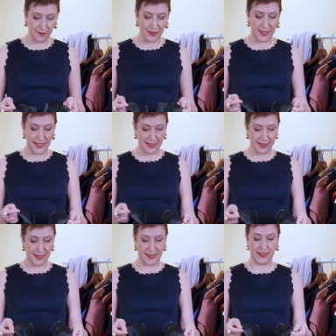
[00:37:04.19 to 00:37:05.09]
We dance
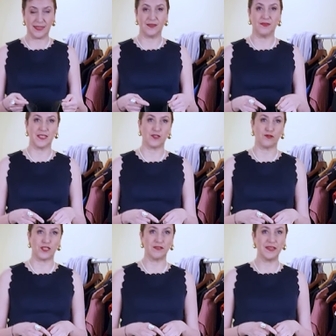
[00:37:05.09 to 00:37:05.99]
like it's a West
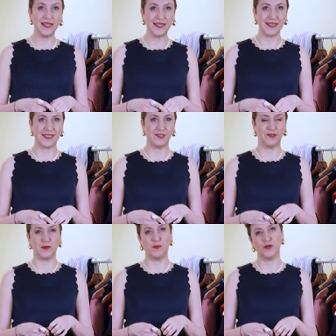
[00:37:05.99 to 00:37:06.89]
Coast swing. It's not
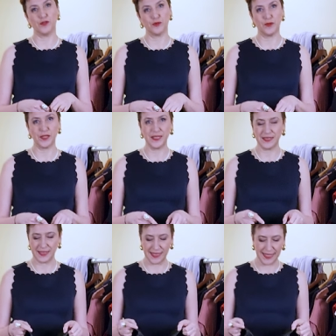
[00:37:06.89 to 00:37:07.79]
a ballroom or
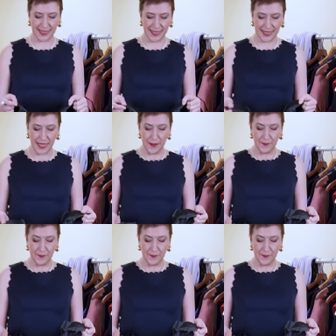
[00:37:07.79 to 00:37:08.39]
anything like that.